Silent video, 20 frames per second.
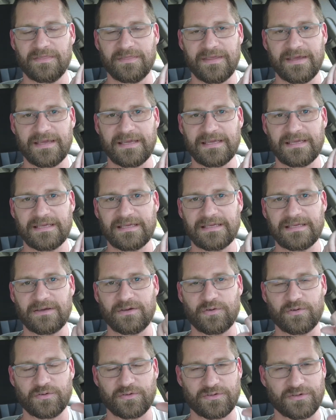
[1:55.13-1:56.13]
they
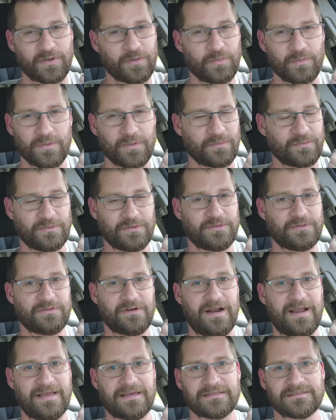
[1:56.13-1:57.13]
don't want new
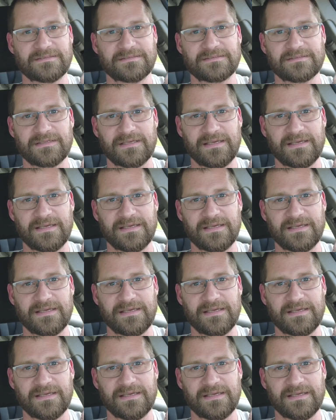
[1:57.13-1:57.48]
grads.